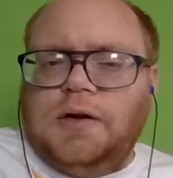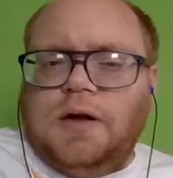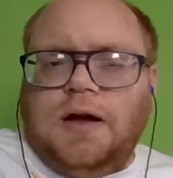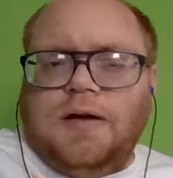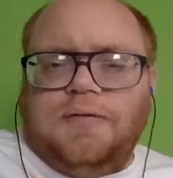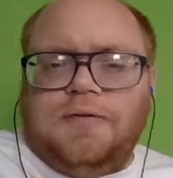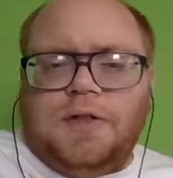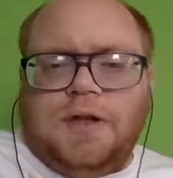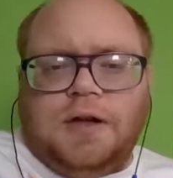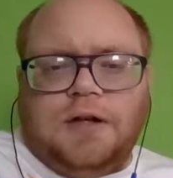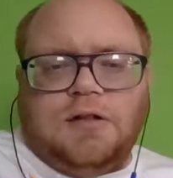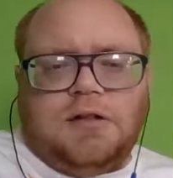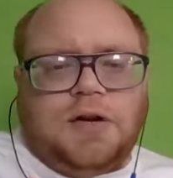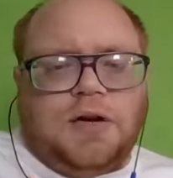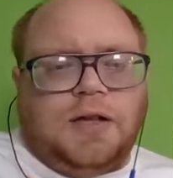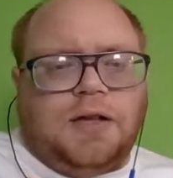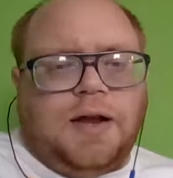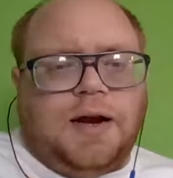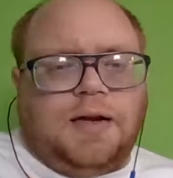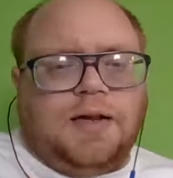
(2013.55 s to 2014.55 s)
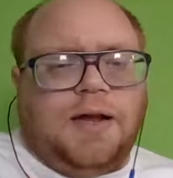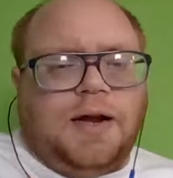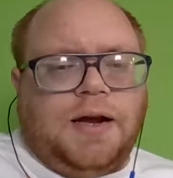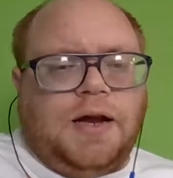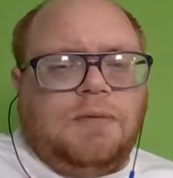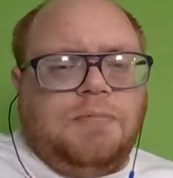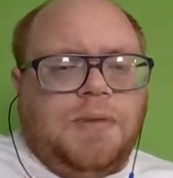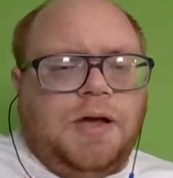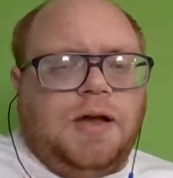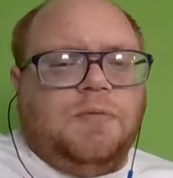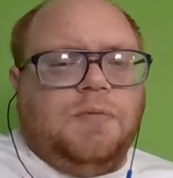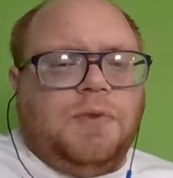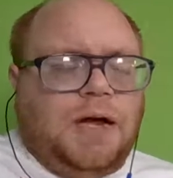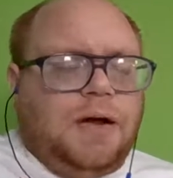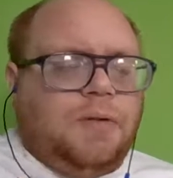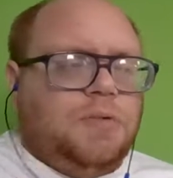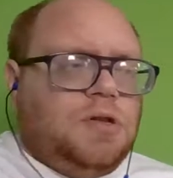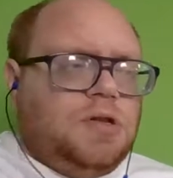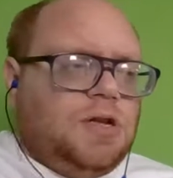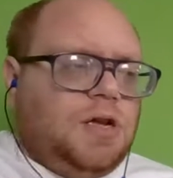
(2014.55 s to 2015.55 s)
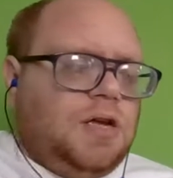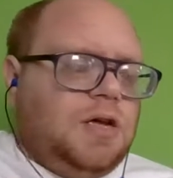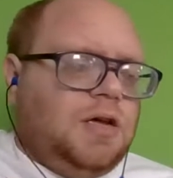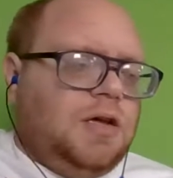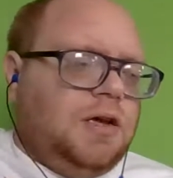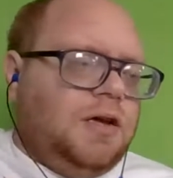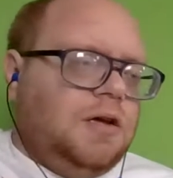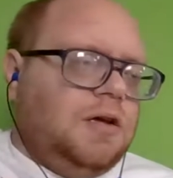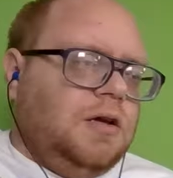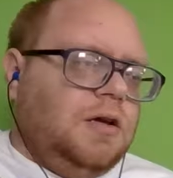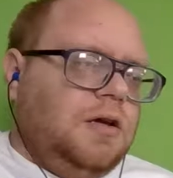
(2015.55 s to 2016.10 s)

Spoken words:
of things that I like I'd been when I was a kid.